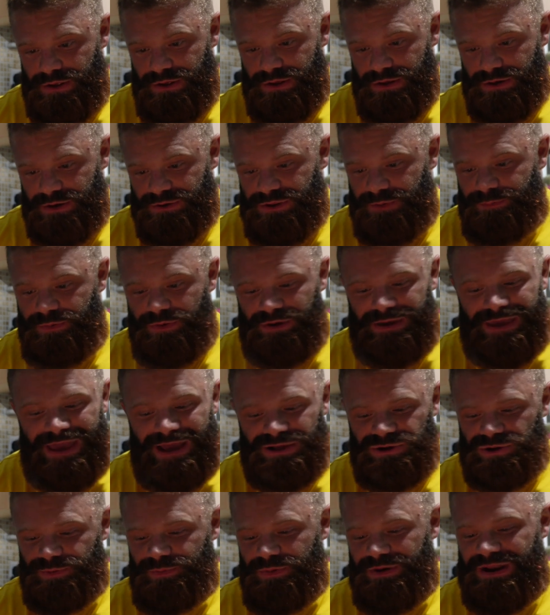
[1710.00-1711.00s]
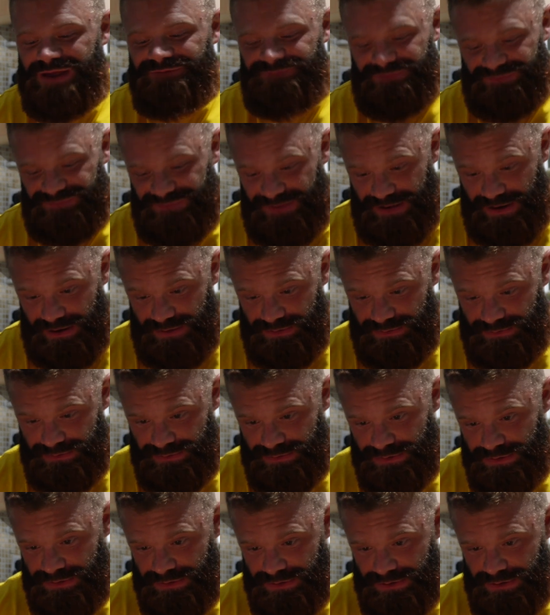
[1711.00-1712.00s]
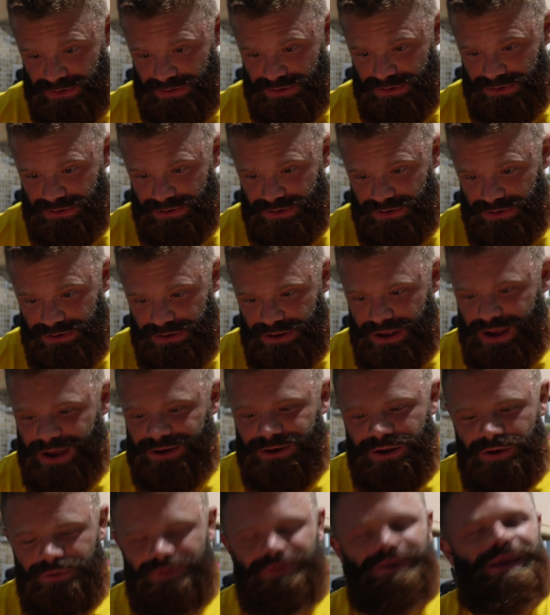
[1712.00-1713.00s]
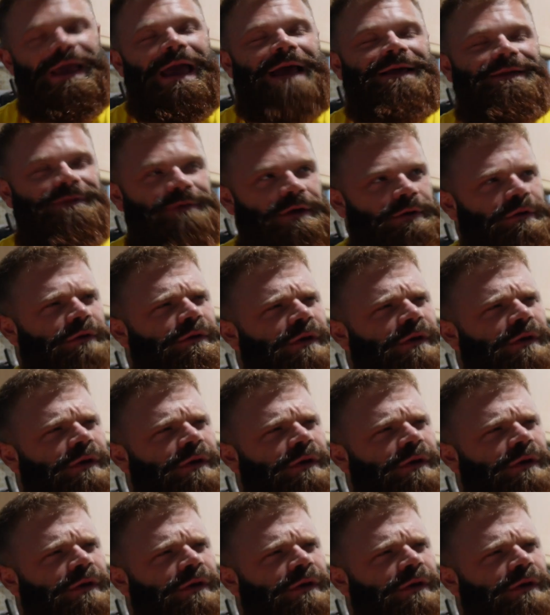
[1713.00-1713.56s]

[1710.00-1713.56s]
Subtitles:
Because I put ketchup on everything. Yes,